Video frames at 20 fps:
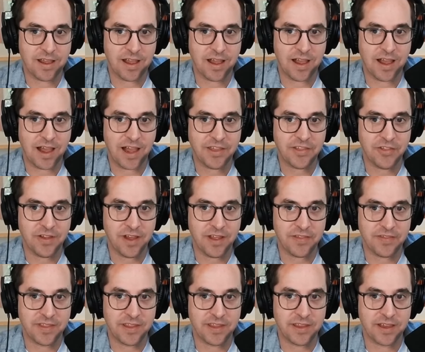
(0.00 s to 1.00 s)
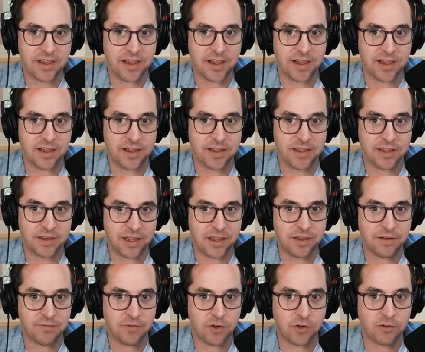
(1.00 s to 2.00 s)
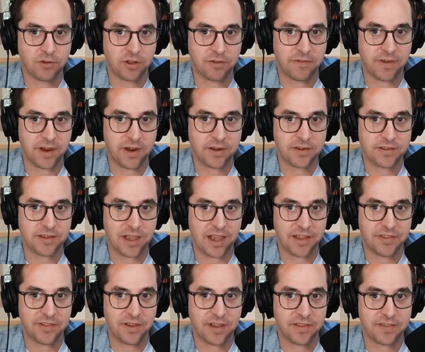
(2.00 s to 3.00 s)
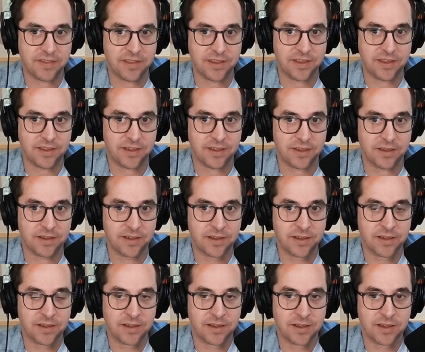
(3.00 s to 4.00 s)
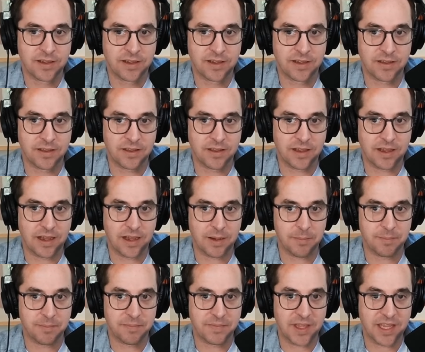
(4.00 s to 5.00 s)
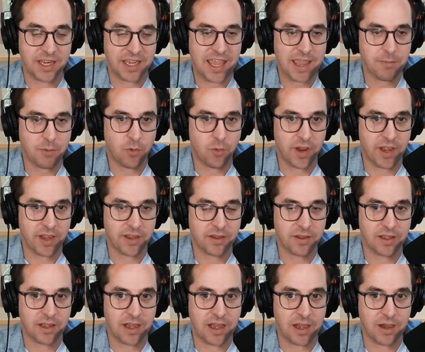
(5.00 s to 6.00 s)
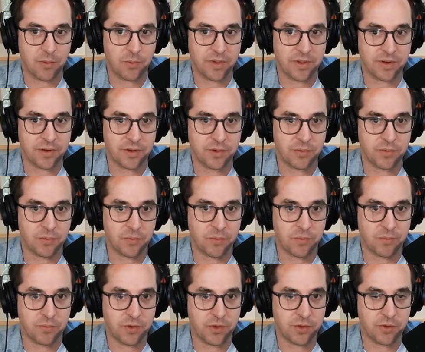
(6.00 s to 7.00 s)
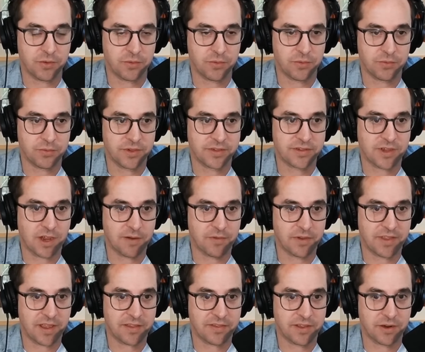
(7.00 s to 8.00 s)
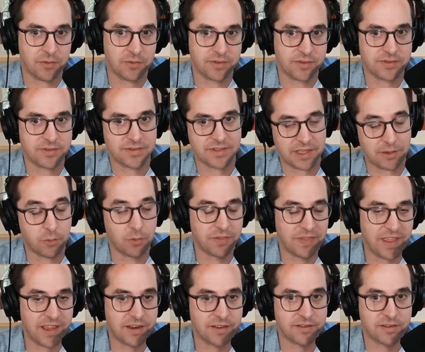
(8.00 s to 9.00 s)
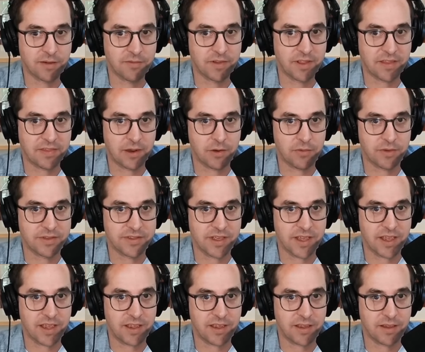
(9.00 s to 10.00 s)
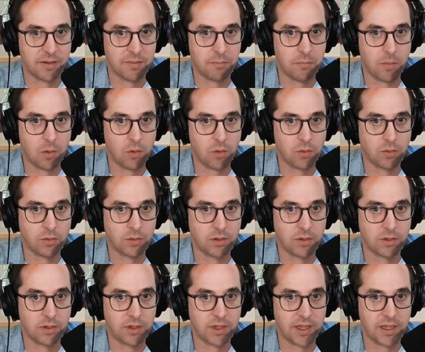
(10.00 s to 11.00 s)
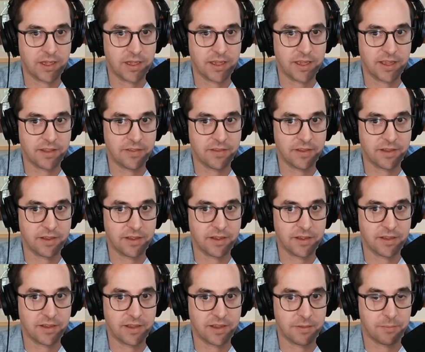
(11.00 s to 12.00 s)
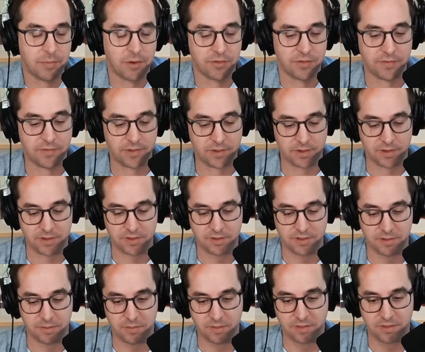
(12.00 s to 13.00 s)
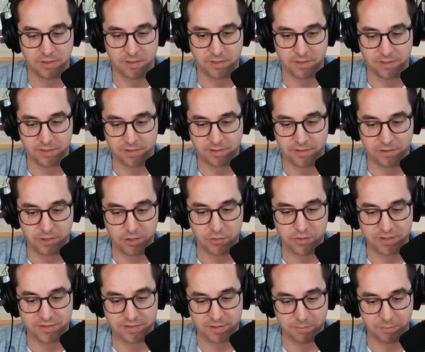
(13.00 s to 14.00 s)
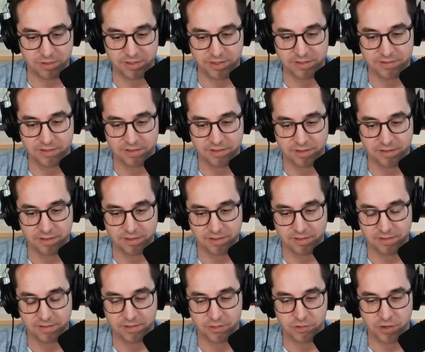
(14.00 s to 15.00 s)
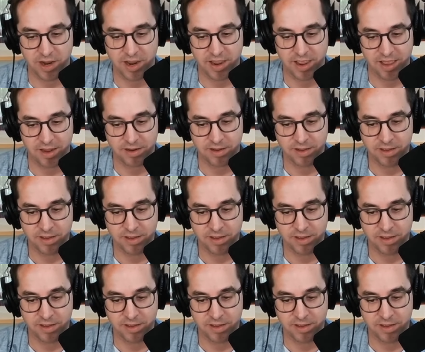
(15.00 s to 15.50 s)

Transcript: I thought the uh, in Infernal Affairs. I thought the um, and it came quick uh, when you discovered that there was when they discovered that there was a mole uh, in the in both of the the, the, the units, the police and the, the, the triad.